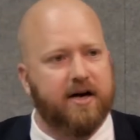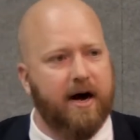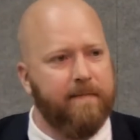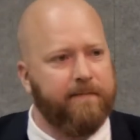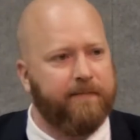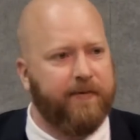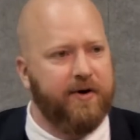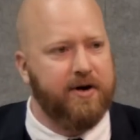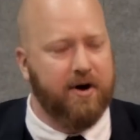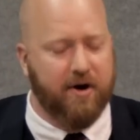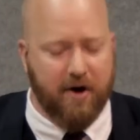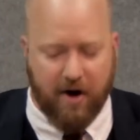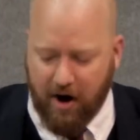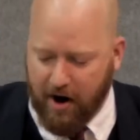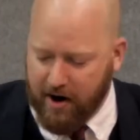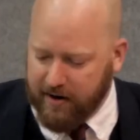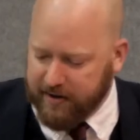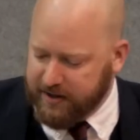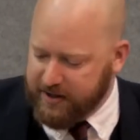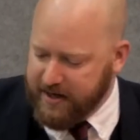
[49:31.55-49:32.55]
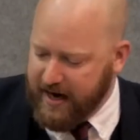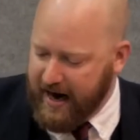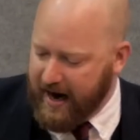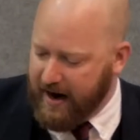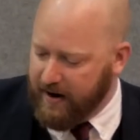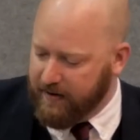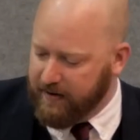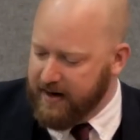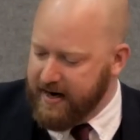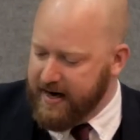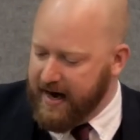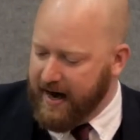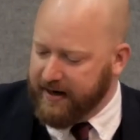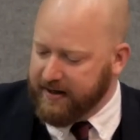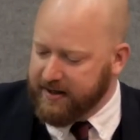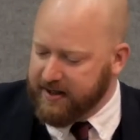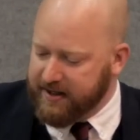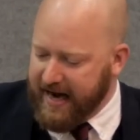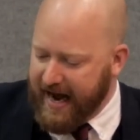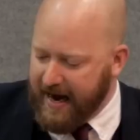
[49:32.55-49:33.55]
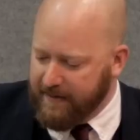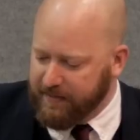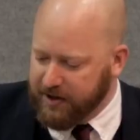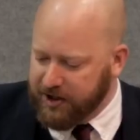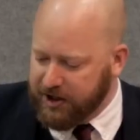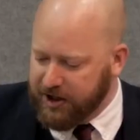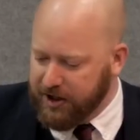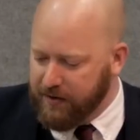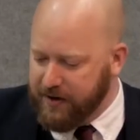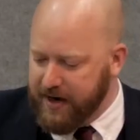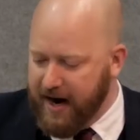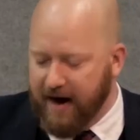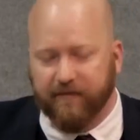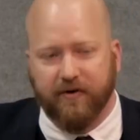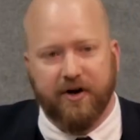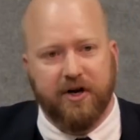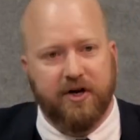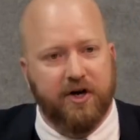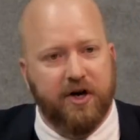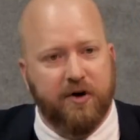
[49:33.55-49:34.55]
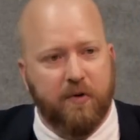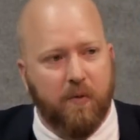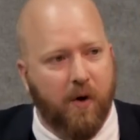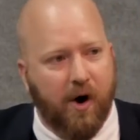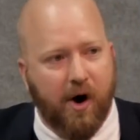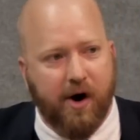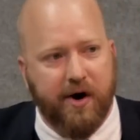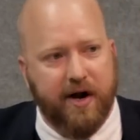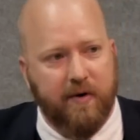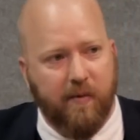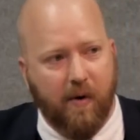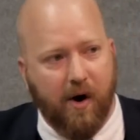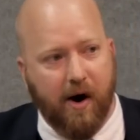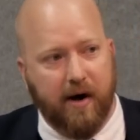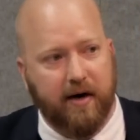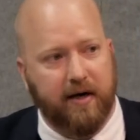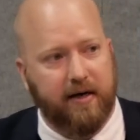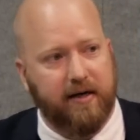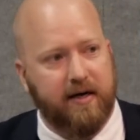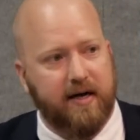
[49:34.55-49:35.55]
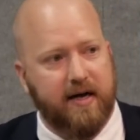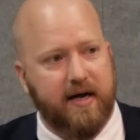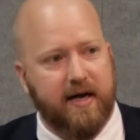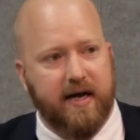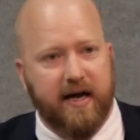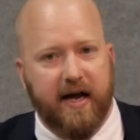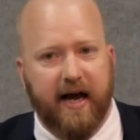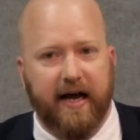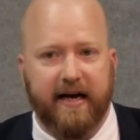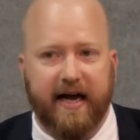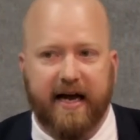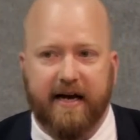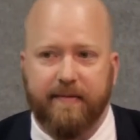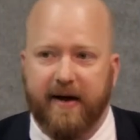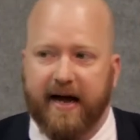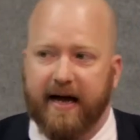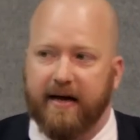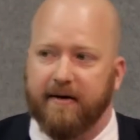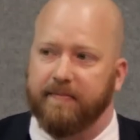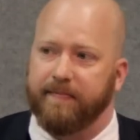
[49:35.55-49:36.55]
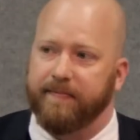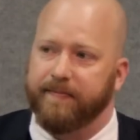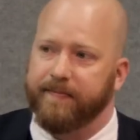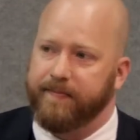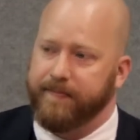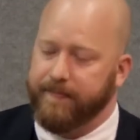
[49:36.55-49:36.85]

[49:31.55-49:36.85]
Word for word: comfort your hearts now and establish you in every good word and work and amen.